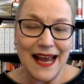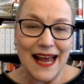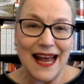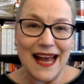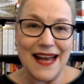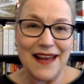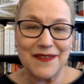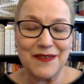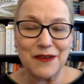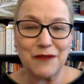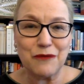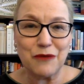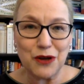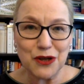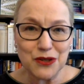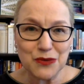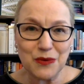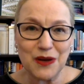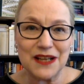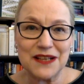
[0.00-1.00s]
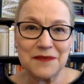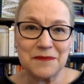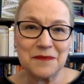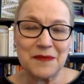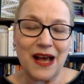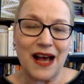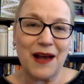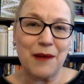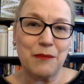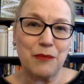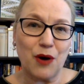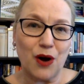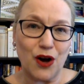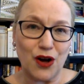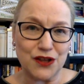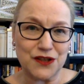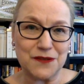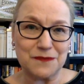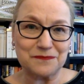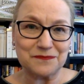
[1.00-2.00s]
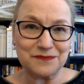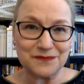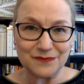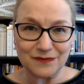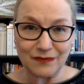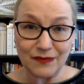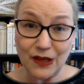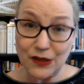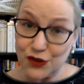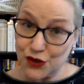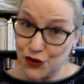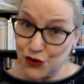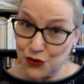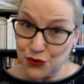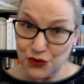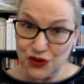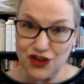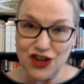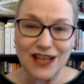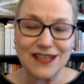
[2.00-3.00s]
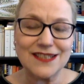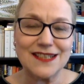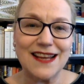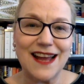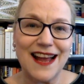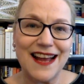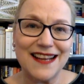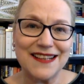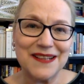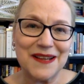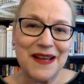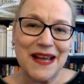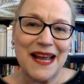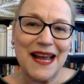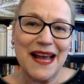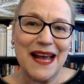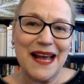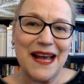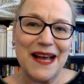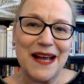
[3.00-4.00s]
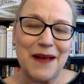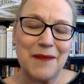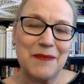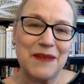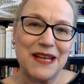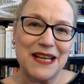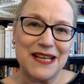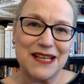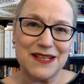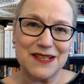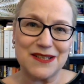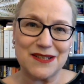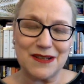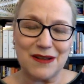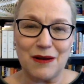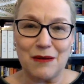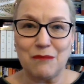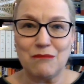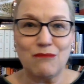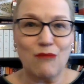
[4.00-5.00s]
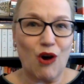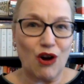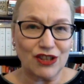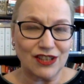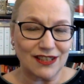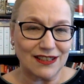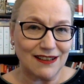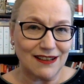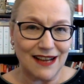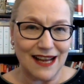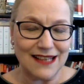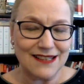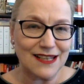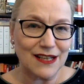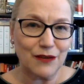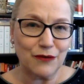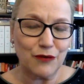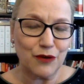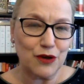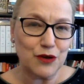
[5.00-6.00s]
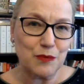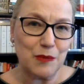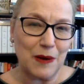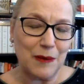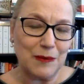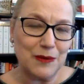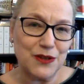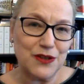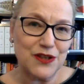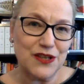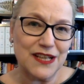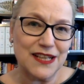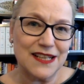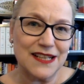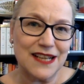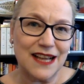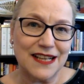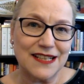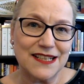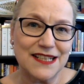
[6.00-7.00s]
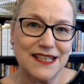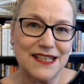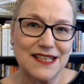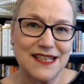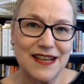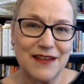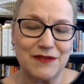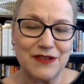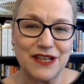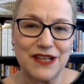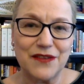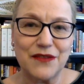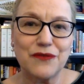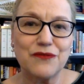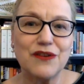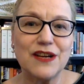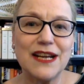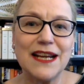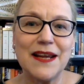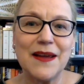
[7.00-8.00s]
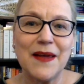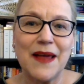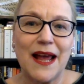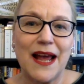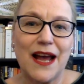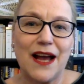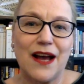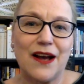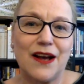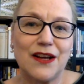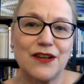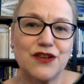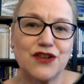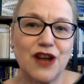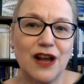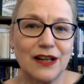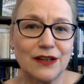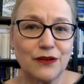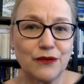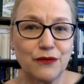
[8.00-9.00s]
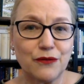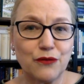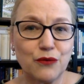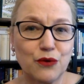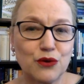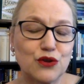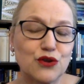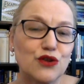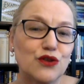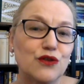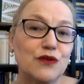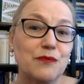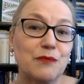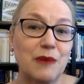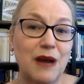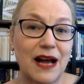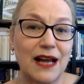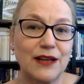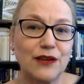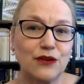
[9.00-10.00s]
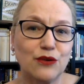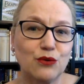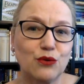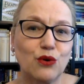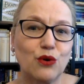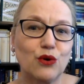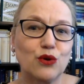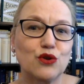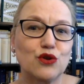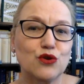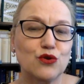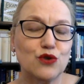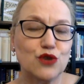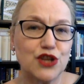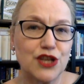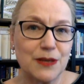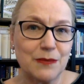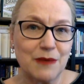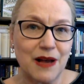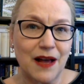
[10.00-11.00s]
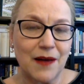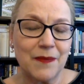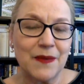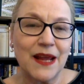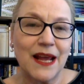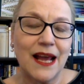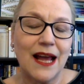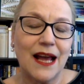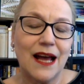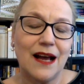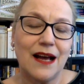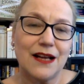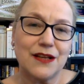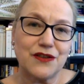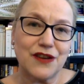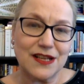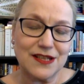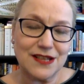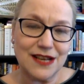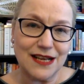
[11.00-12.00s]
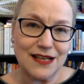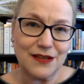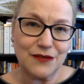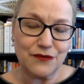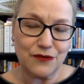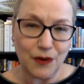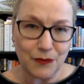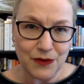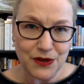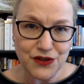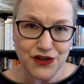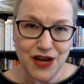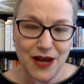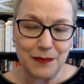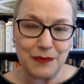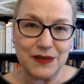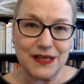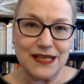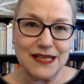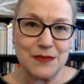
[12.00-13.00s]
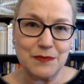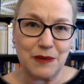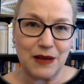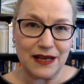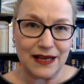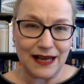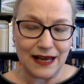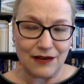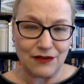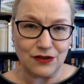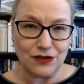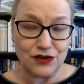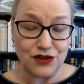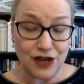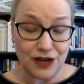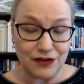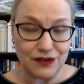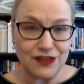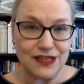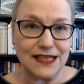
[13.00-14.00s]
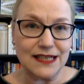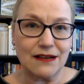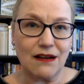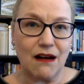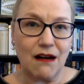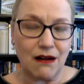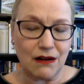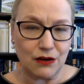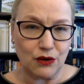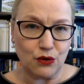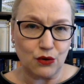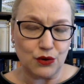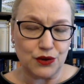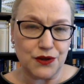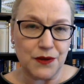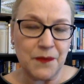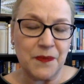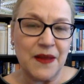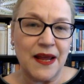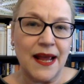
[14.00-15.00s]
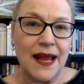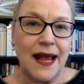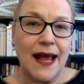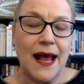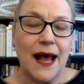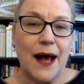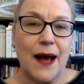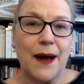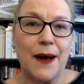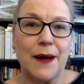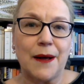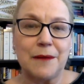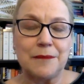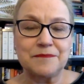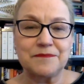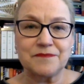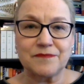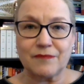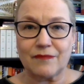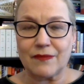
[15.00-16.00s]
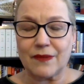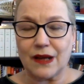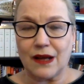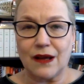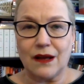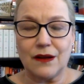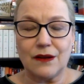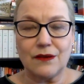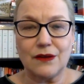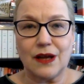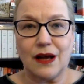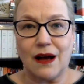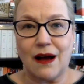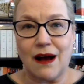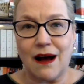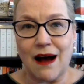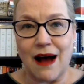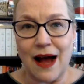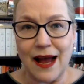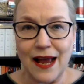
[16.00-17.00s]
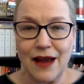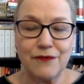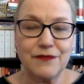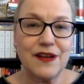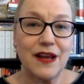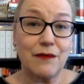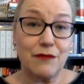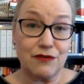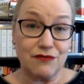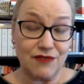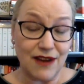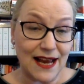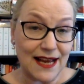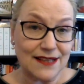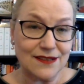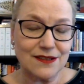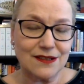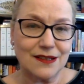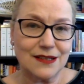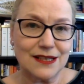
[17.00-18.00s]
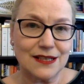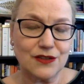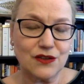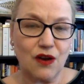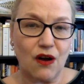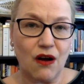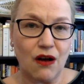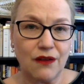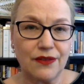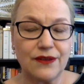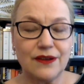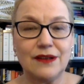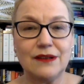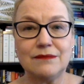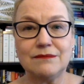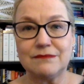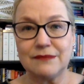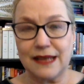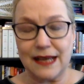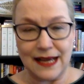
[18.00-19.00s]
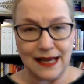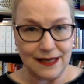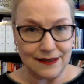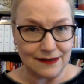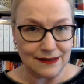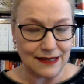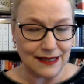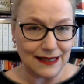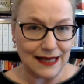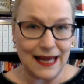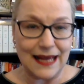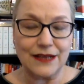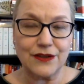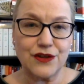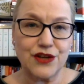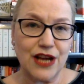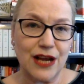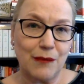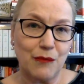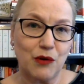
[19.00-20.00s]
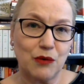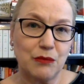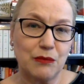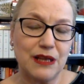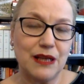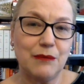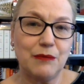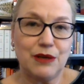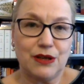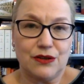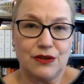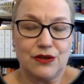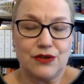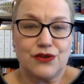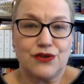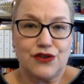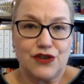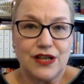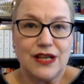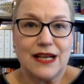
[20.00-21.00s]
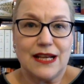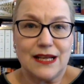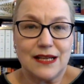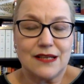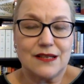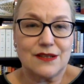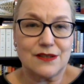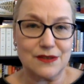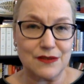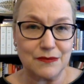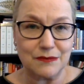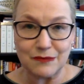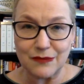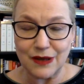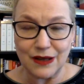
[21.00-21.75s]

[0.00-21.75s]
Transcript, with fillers: And the first one I bought to do just that um, is a modern classic, first published in 1973, uh, Child of Fortune by Yuko Tsushima, uh, translated from the Japanese by Ger- Geraldine Harcourt. Um, I have never read this author, and again, shame on me because she is.